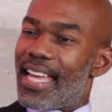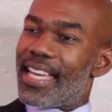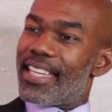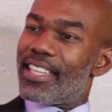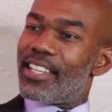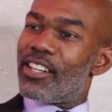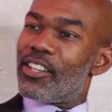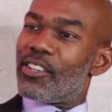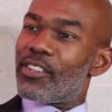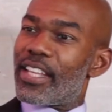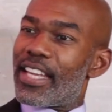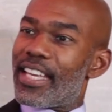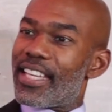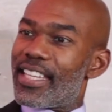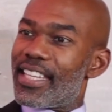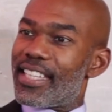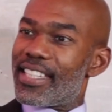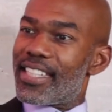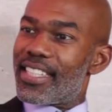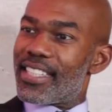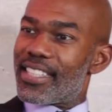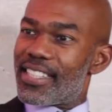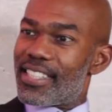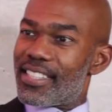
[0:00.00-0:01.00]
I
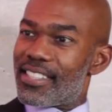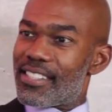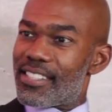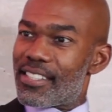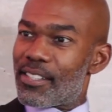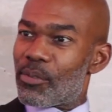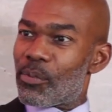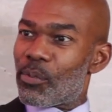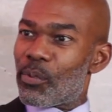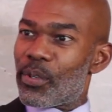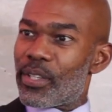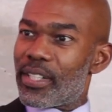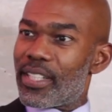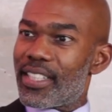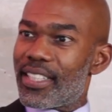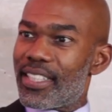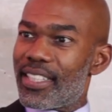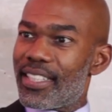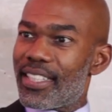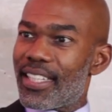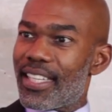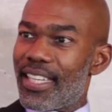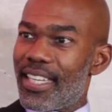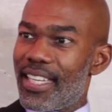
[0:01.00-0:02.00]
think that's a
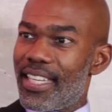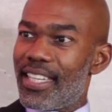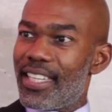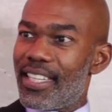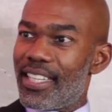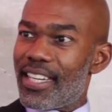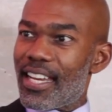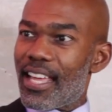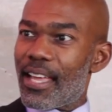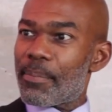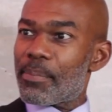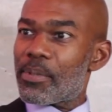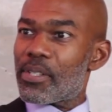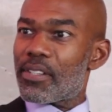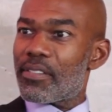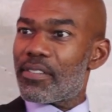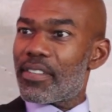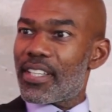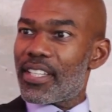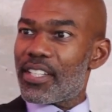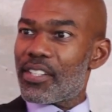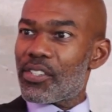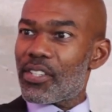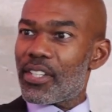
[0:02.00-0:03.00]
really keen
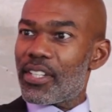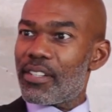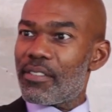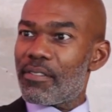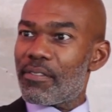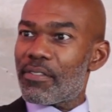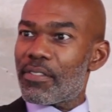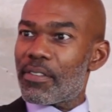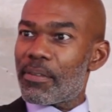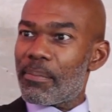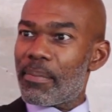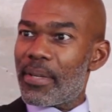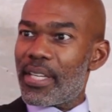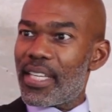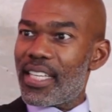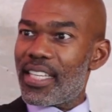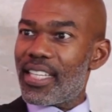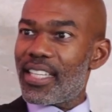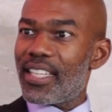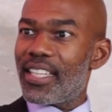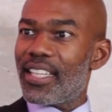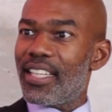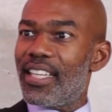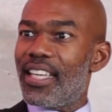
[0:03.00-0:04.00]
observation. And for
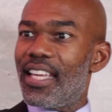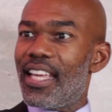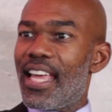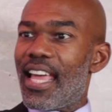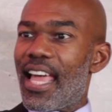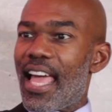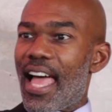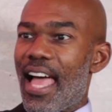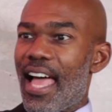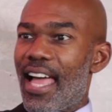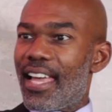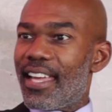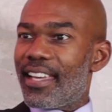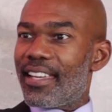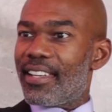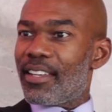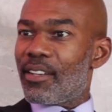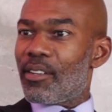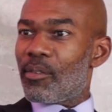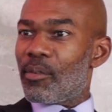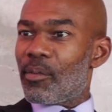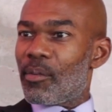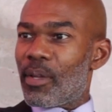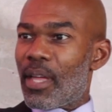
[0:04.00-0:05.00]
me,
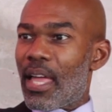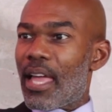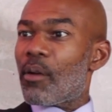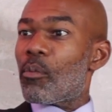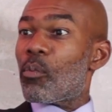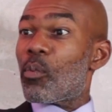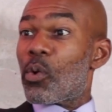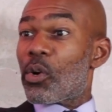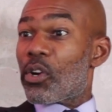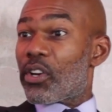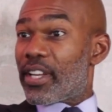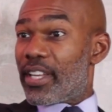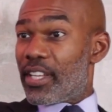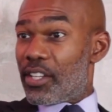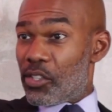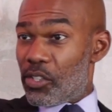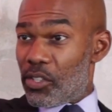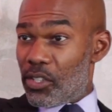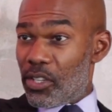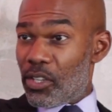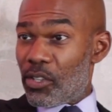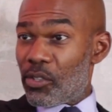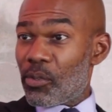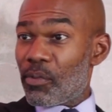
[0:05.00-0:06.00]
I work, as
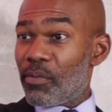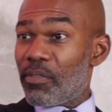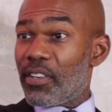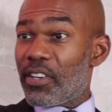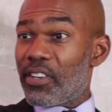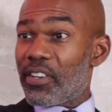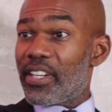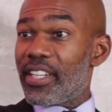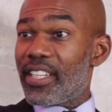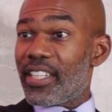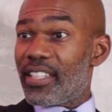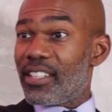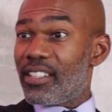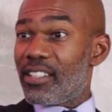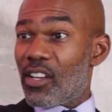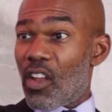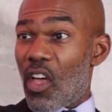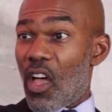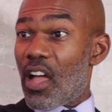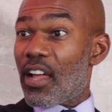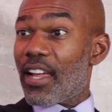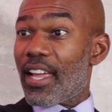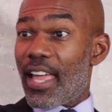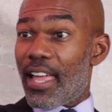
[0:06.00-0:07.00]
you know, very
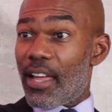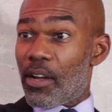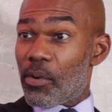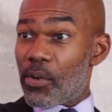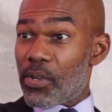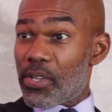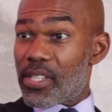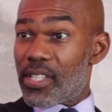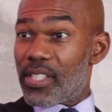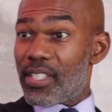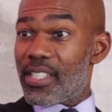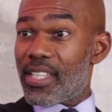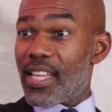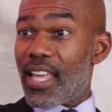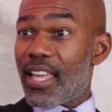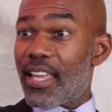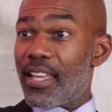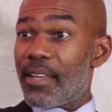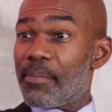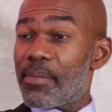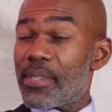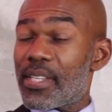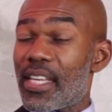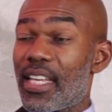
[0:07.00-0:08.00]
long hours at
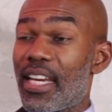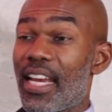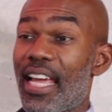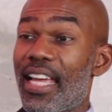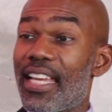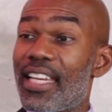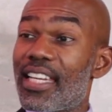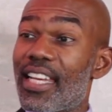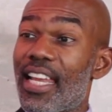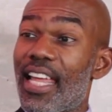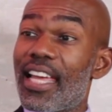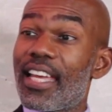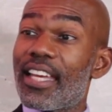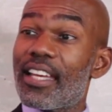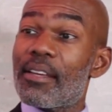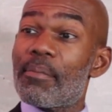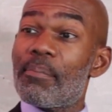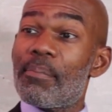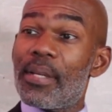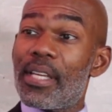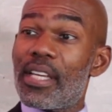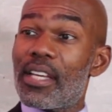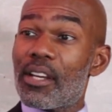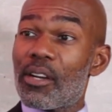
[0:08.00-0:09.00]
times, and I
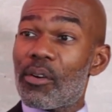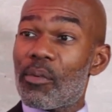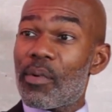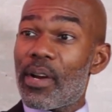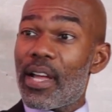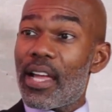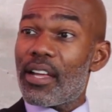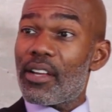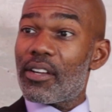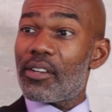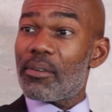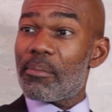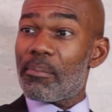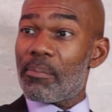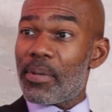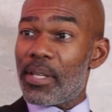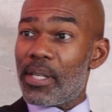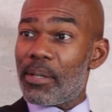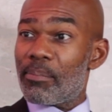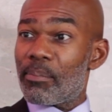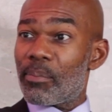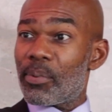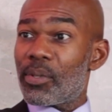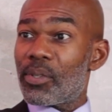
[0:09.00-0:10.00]
like being around
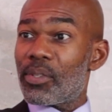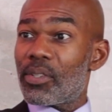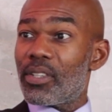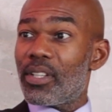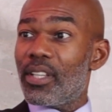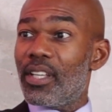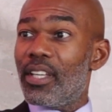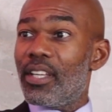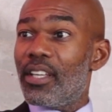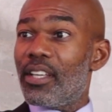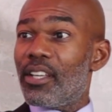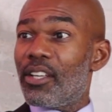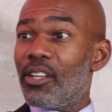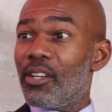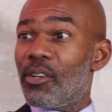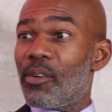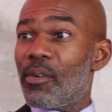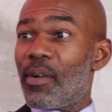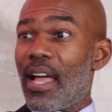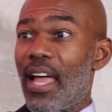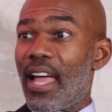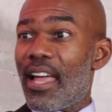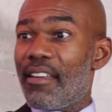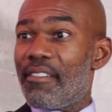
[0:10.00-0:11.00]
people who
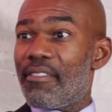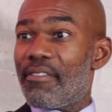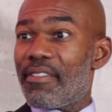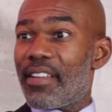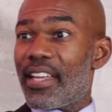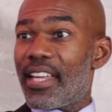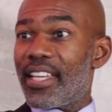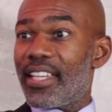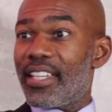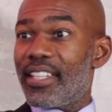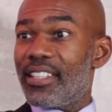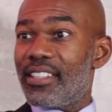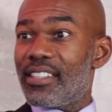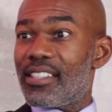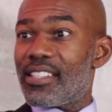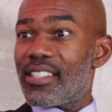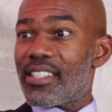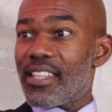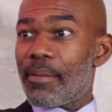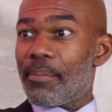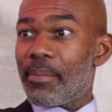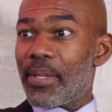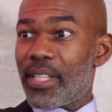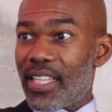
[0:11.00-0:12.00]
I find
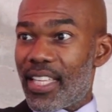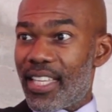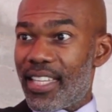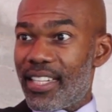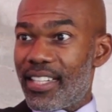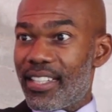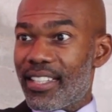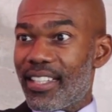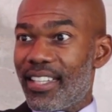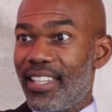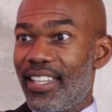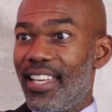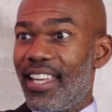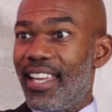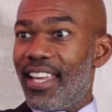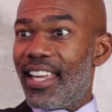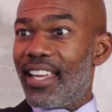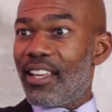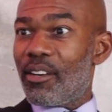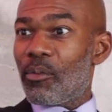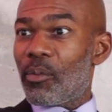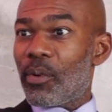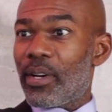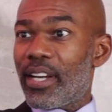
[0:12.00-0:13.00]
stimulating.
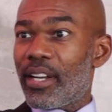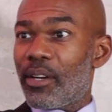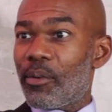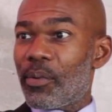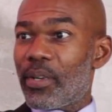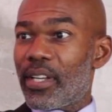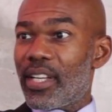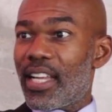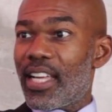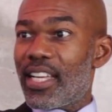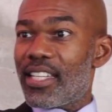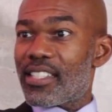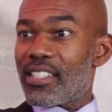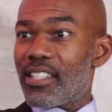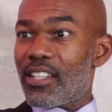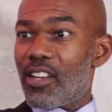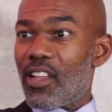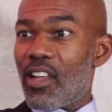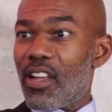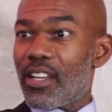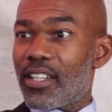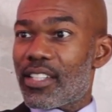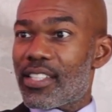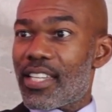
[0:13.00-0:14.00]
And what I realized a
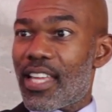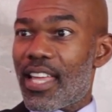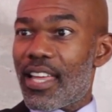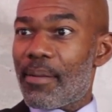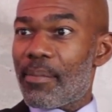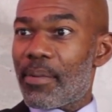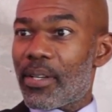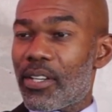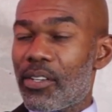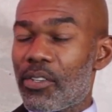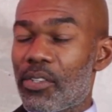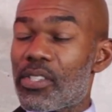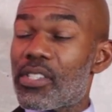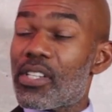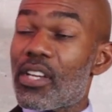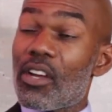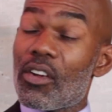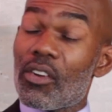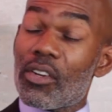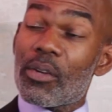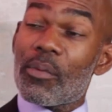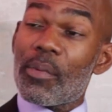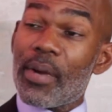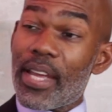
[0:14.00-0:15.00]
long time ago is the
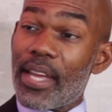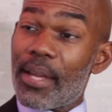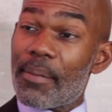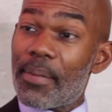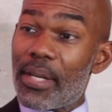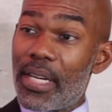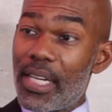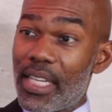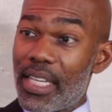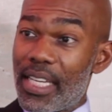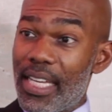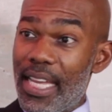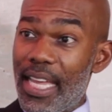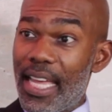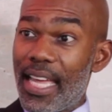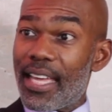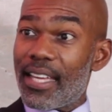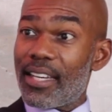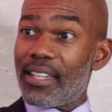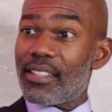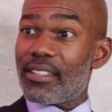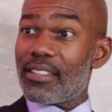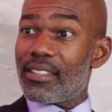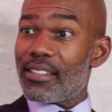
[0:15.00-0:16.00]
only way I'm going to
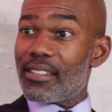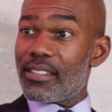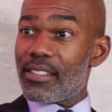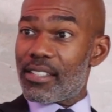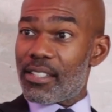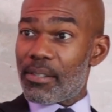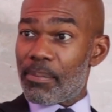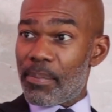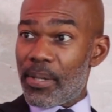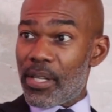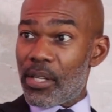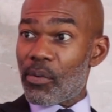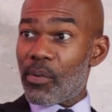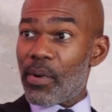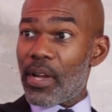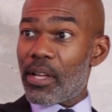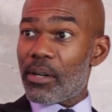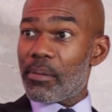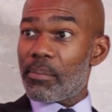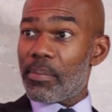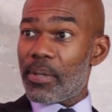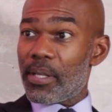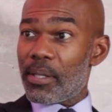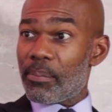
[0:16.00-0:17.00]
get to be
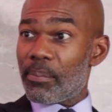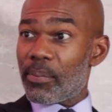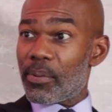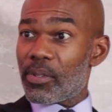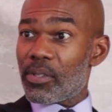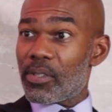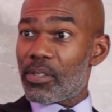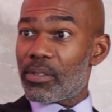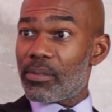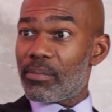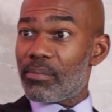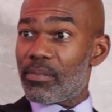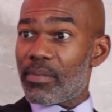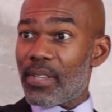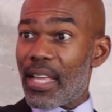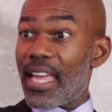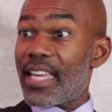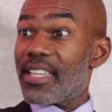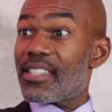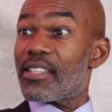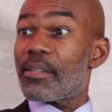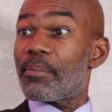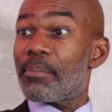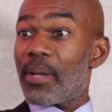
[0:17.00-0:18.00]
around people
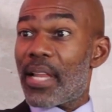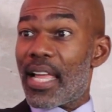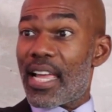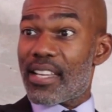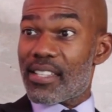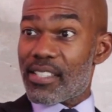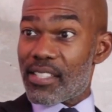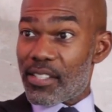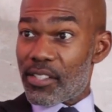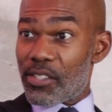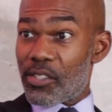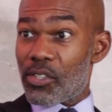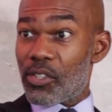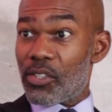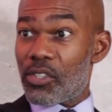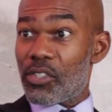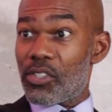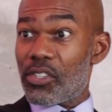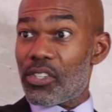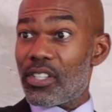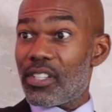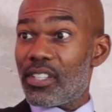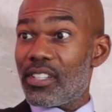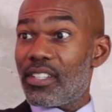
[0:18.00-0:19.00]
as a plastic
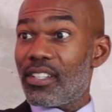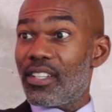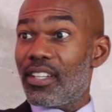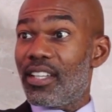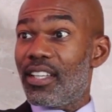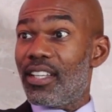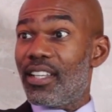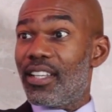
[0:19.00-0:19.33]
surgeon